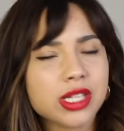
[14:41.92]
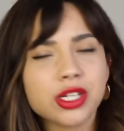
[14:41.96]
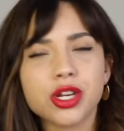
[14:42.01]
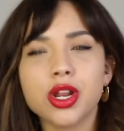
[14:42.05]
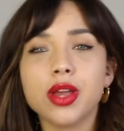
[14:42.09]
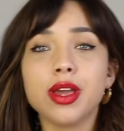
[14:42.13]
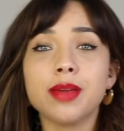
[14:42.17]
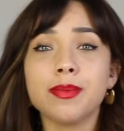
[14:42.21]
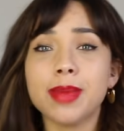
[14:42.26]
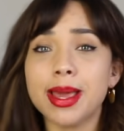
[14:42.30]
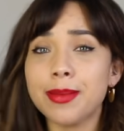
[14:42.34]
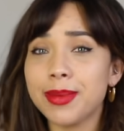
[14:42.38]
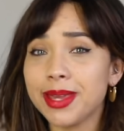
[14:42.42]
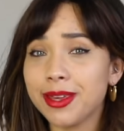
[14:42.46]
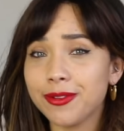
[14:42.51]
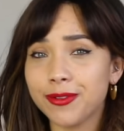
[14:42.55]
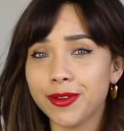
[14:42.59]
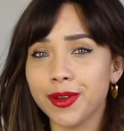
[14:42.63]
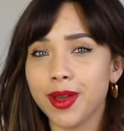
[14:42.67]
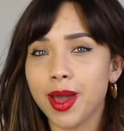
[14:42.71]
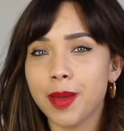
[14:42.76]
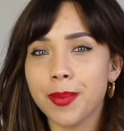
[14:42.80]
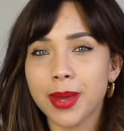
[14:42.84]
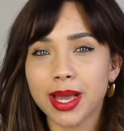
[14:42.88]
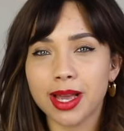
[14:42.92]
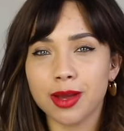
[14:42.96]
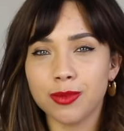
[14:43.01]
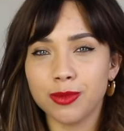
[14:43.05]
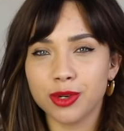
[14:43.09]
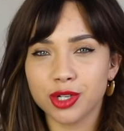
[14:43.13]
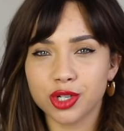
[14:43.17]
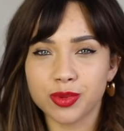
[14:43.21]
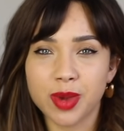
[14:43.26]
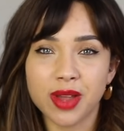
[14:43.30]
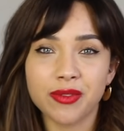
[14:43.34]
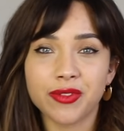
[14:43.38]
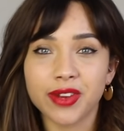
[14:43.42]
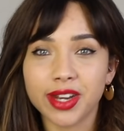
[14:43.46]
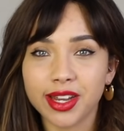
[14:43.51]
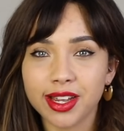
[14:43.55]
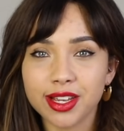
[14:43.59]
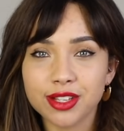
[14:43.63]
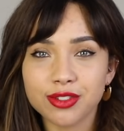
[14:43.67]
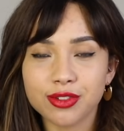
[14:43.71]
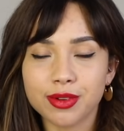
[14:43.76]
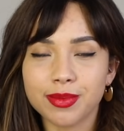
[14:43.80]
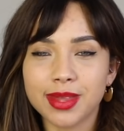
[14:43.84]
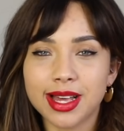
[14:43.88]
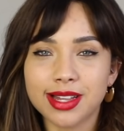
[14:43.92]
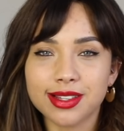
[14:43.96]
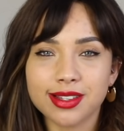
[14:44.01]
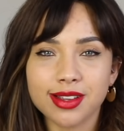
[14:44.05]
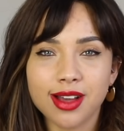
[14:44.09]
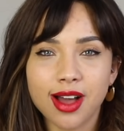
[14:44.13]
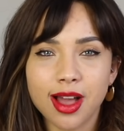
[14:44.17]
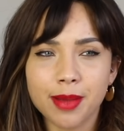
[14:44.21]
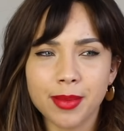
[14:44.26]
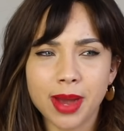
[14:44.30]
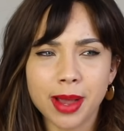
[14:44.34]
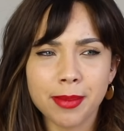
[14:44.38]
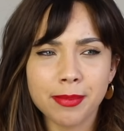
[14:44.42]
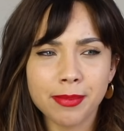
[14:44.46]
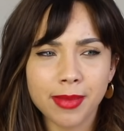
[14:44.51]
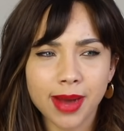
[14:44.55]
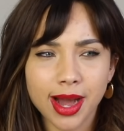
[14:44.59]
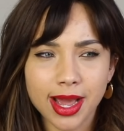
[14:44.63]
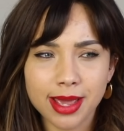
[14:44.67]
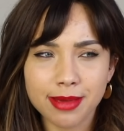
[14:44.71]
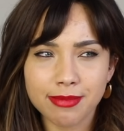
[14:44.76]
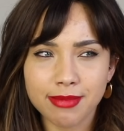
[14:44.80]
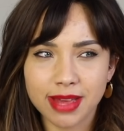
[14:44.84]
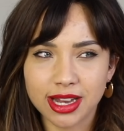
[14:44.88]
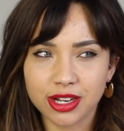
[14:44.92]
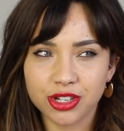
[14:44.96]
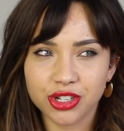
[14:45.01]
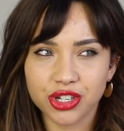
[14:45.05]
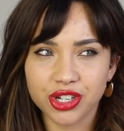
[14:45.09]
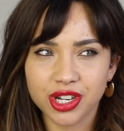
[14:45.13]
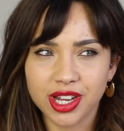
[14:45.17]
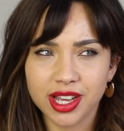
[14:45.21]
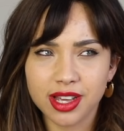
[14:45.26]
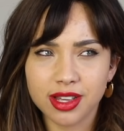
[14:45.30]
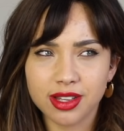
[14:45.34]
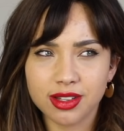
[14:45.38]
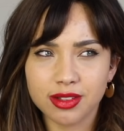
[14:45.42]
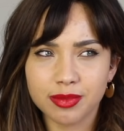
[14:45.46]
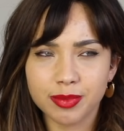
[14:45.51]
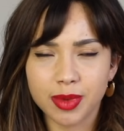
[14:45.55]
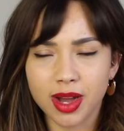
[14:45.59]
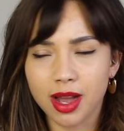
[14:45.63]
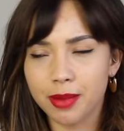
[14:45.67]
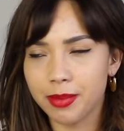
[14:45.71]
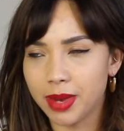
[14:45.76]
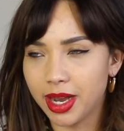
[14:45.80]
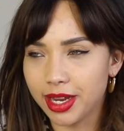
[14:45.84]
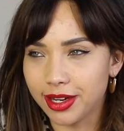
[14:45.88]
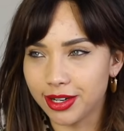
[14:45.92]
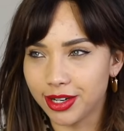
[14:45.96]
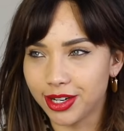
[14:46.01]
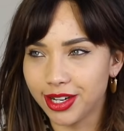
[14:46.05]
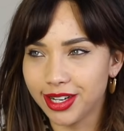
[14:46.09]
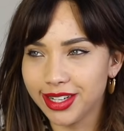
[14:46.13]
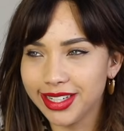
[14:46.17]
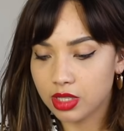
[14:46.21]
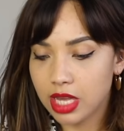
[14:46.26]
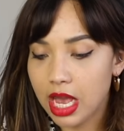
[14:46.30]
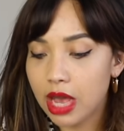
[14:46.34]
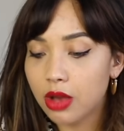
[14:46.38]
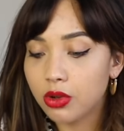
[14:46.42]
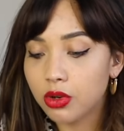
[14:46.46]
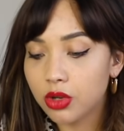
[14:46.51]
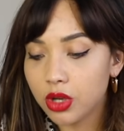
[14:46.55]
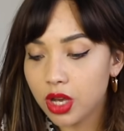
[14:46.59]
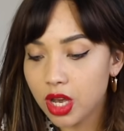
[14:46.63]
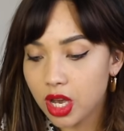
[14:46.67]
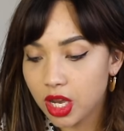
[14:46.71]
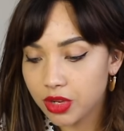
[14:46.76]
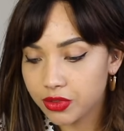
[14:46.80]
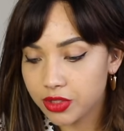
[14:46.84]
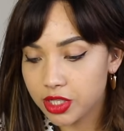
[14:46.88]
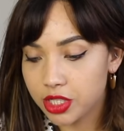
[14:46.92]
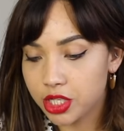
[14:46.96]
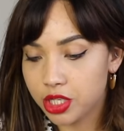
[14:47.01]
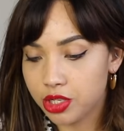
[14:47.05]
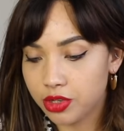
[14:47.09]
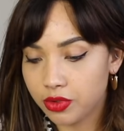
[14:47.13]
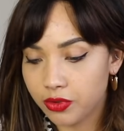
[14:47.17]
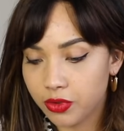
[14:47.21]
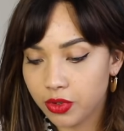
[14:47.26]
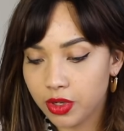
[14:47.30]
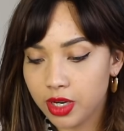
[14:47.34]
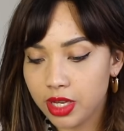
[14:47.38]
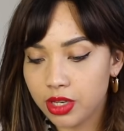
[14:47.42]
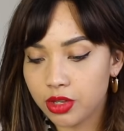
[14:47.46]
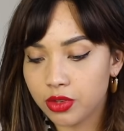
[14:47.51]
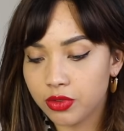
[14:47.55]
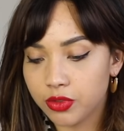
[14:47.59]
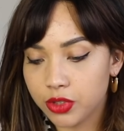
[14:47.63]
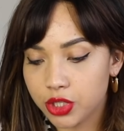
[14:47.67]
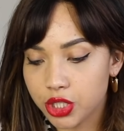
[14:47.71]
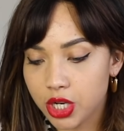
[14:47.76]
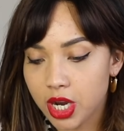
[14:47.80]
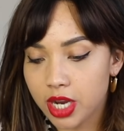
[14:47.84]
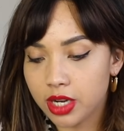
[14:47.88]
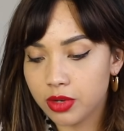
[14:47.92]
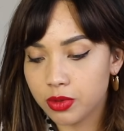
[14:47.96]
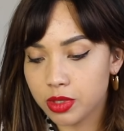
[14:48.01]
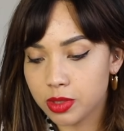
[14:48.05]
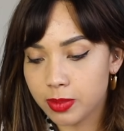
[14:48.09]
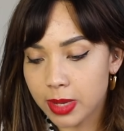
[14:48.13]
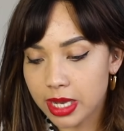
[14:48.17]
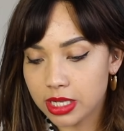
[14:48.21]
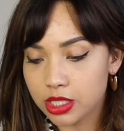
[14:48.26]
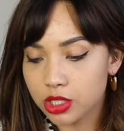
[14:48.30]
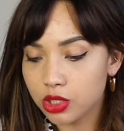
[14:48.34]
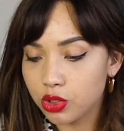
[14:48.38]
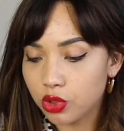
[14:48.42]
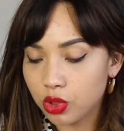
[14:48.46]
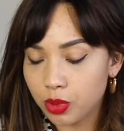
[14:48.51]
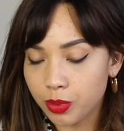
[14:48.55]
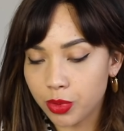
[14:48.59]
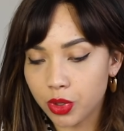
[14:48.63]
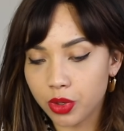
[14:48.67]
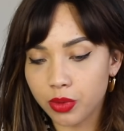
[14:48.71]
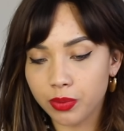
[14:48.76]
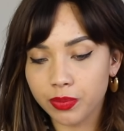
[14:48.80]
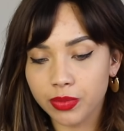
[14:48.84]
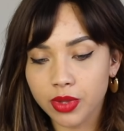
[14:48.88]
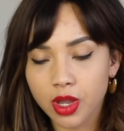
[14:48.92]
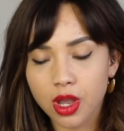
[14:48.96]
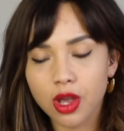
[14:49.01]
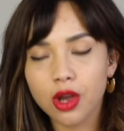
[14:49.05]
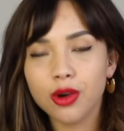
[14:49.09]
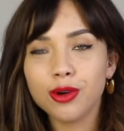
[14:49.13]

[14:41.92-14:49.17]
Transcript: I don't know, maybe if you go back and watch my videos from that time, I might mention it, but I might not. How long after did you feel like your vagina was back to normal?